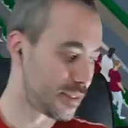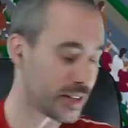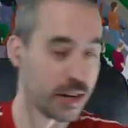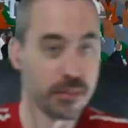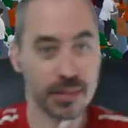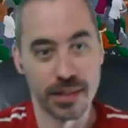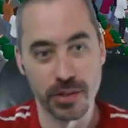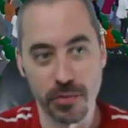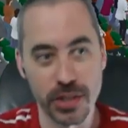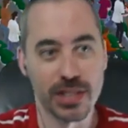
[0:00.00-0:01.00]
You know,
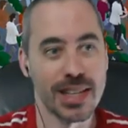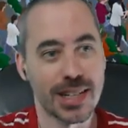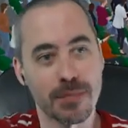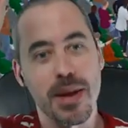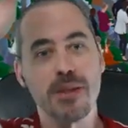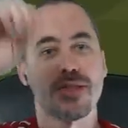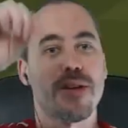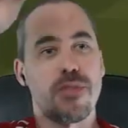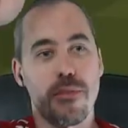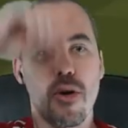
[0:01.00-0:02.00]
we just needed to bounce
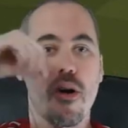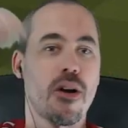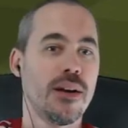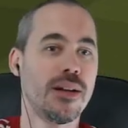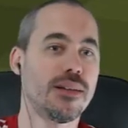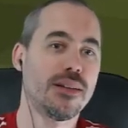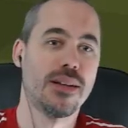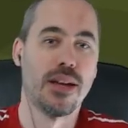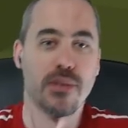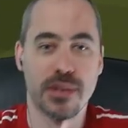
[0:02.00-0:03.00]
off the bar
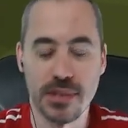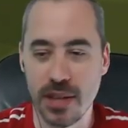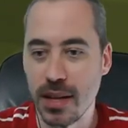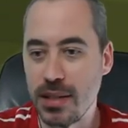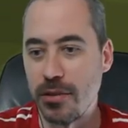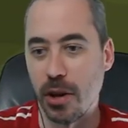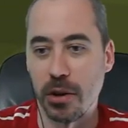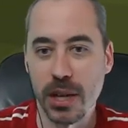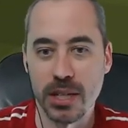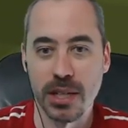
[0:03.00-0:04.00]
and sign Diva
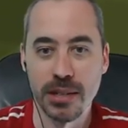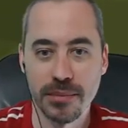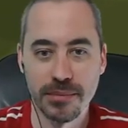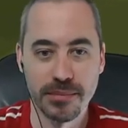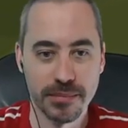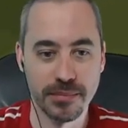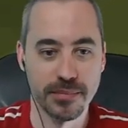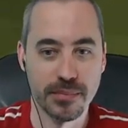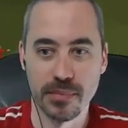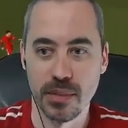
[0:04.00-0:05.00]
Carigi.
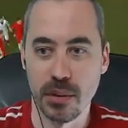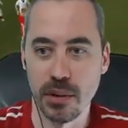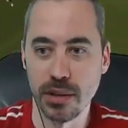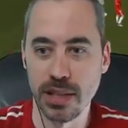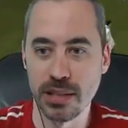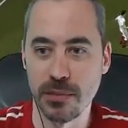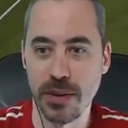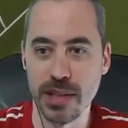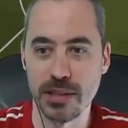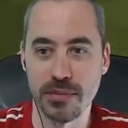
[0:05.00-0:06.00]
Looks like some
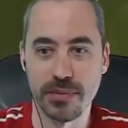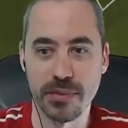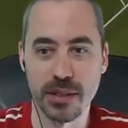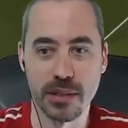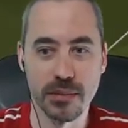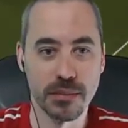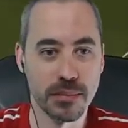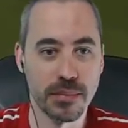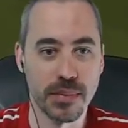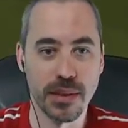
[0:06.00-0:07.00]
fans have
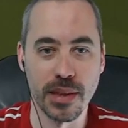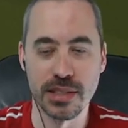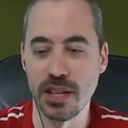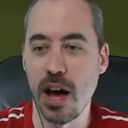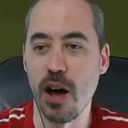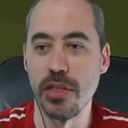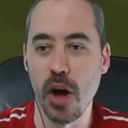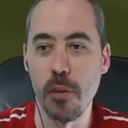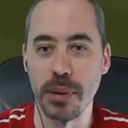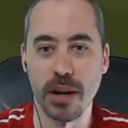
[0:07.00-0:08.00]
they saw all the
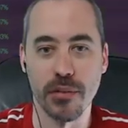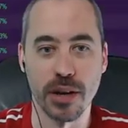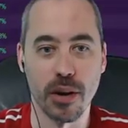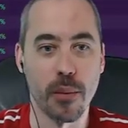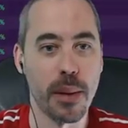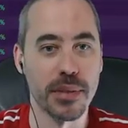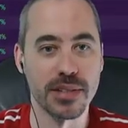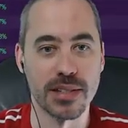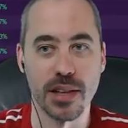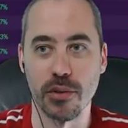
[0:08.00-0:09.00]
opening over here, or maybe this
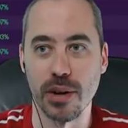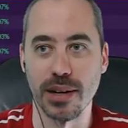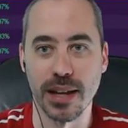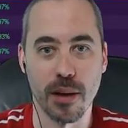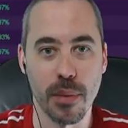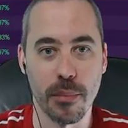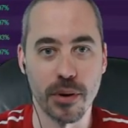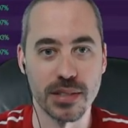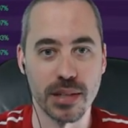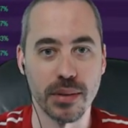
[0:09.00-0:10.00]
is the other end. I can't remember.
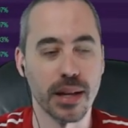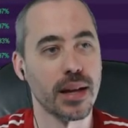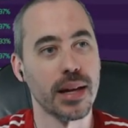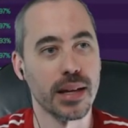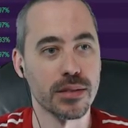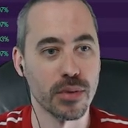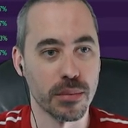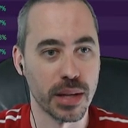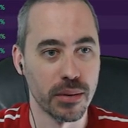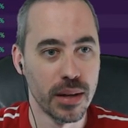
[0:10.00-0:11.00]
It said like, oh, I guess we'll
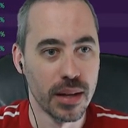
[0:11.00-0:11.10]
come down.